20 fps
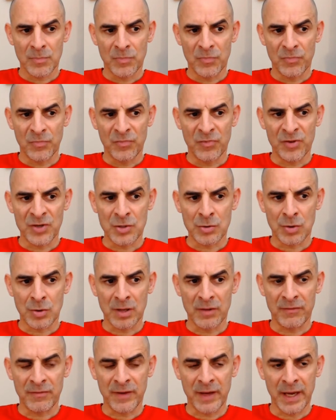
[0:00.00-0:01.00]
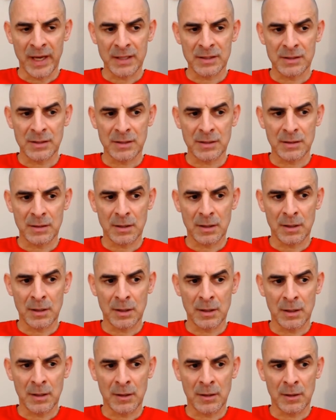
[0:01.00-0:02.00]
visual effect
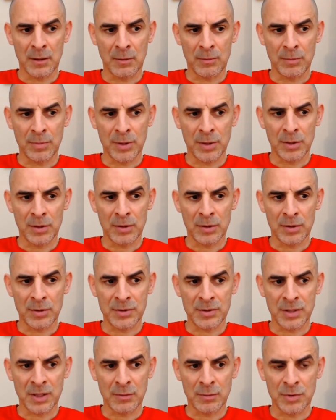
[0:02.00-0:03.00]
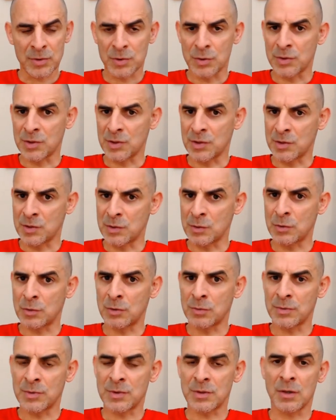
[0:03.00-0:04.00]
because I was using
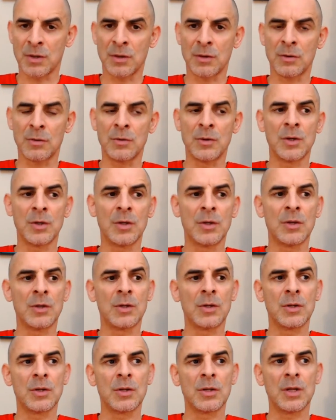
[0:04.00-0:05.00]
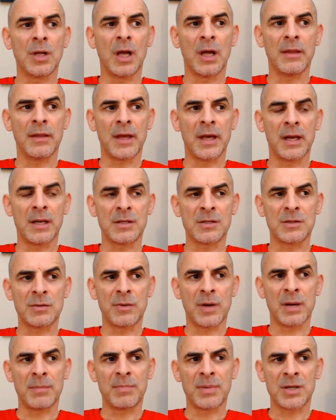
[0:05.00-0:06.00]
Zoom. So had I had a
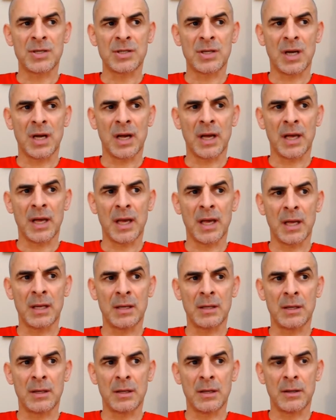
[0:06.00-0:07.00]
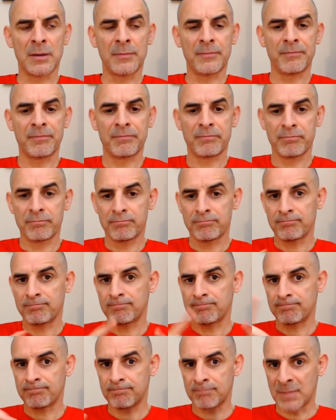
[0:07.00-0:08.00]
square picture, I had the
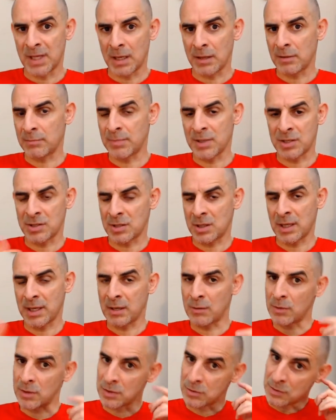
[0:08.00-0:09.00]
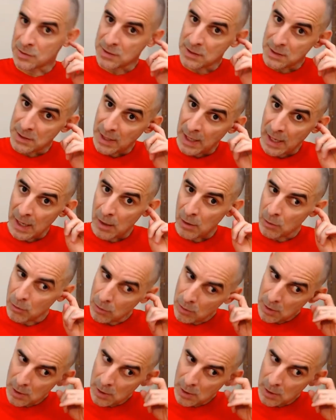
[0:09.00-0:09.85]
picture like what you see now.